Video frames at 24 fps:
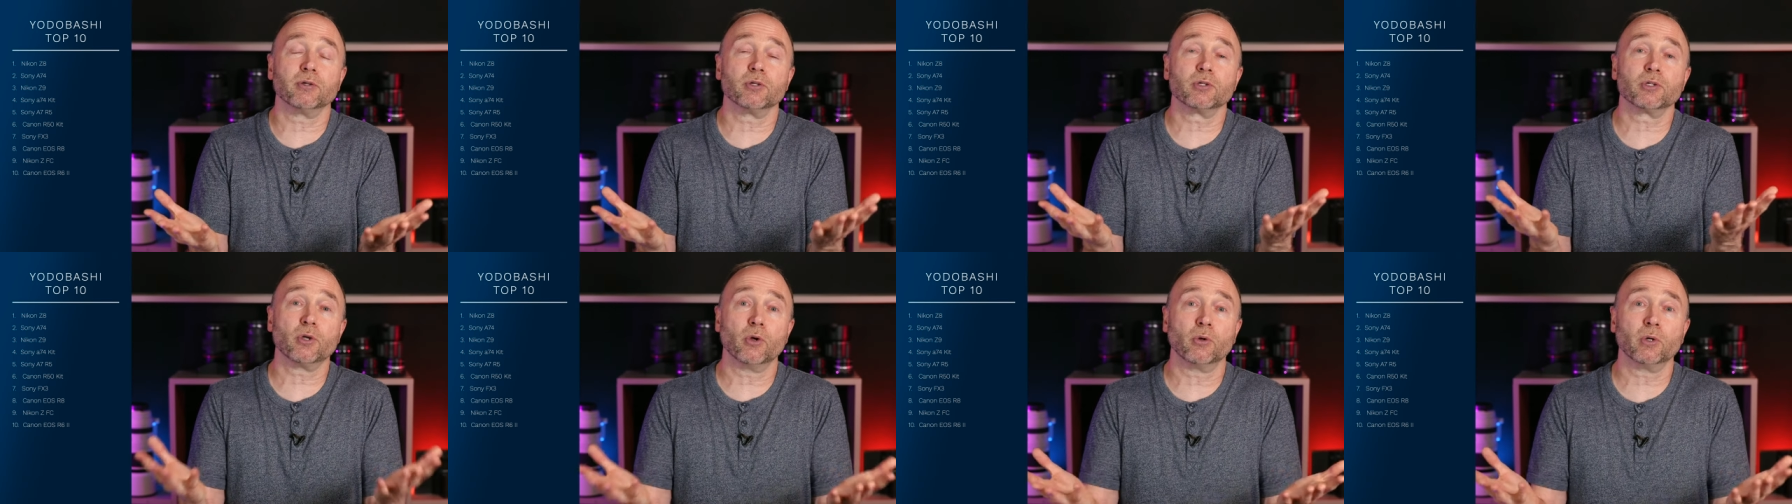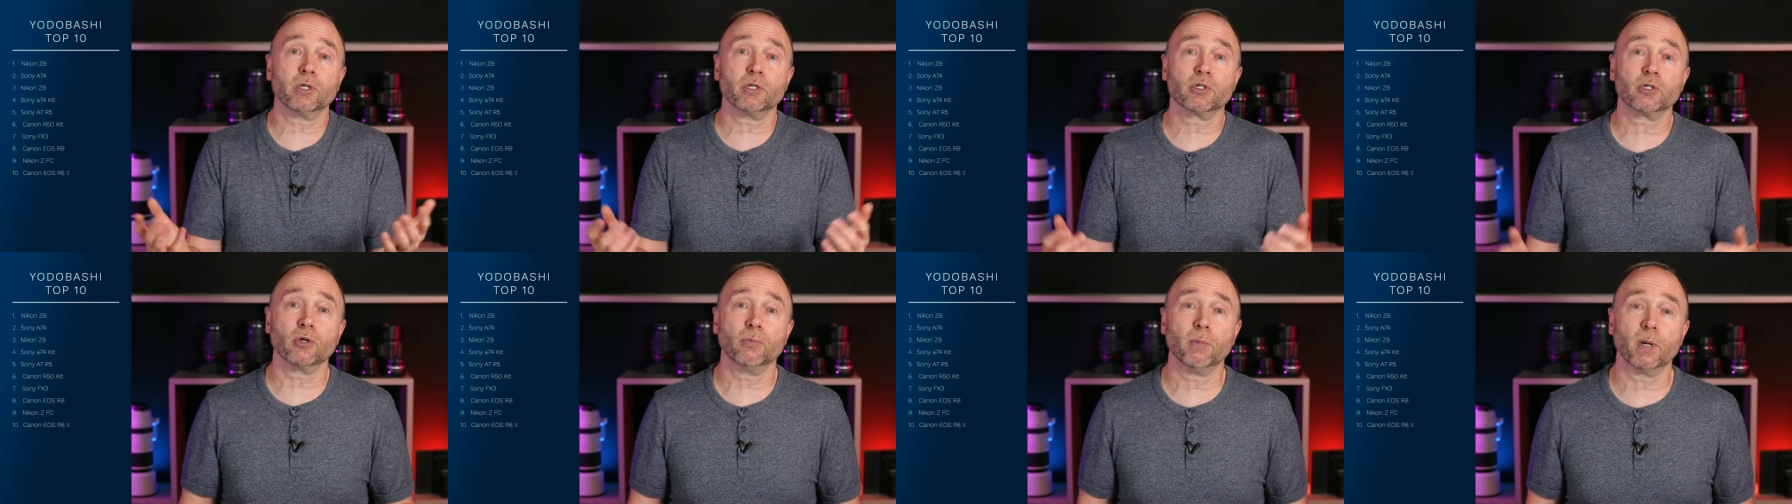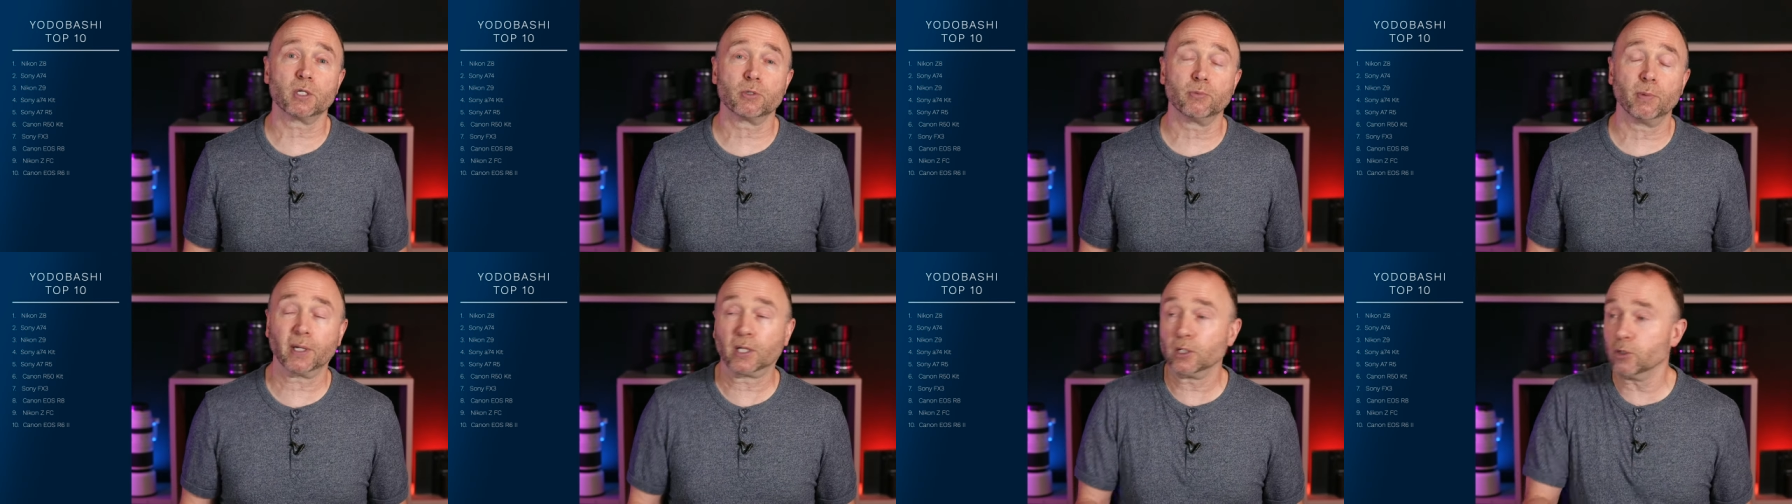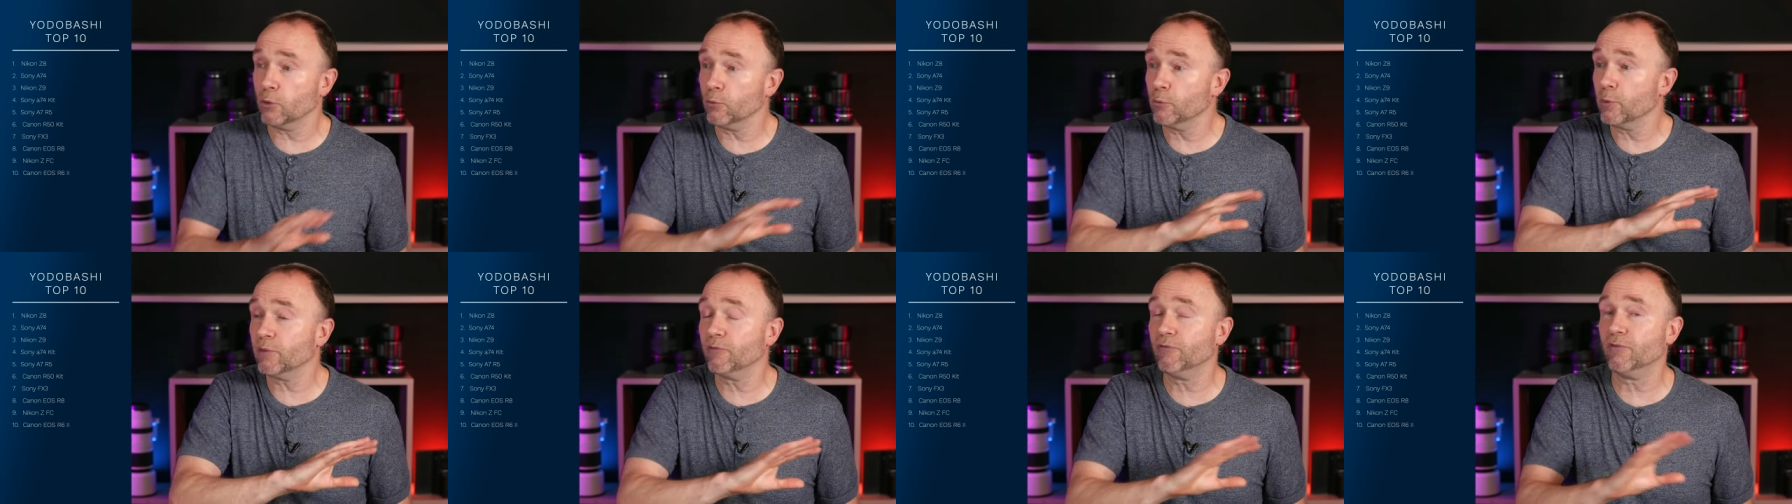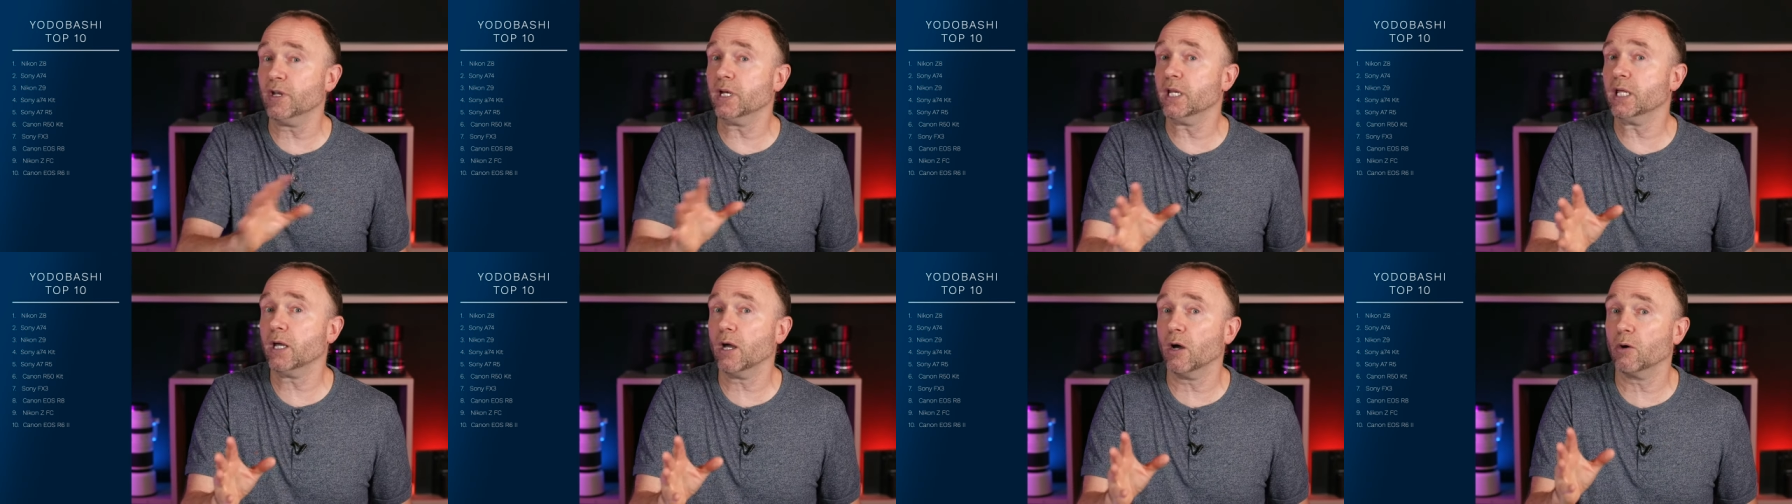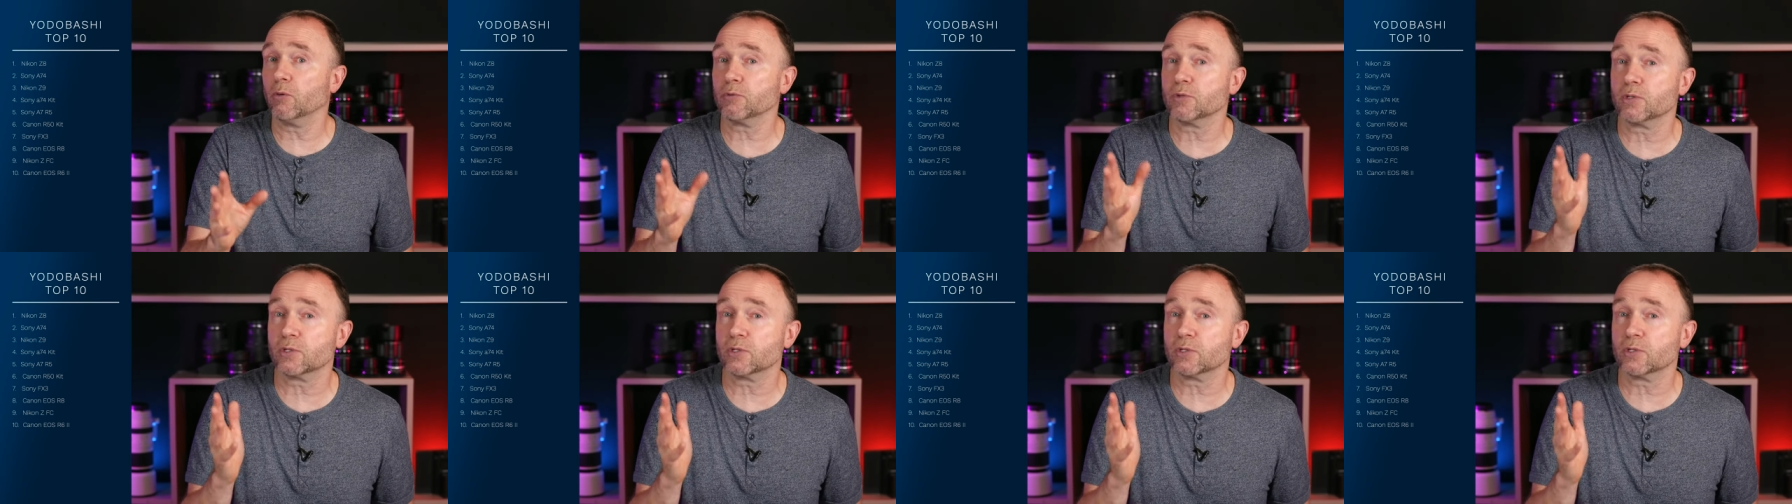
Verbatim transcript: There's only so much we can do. With video,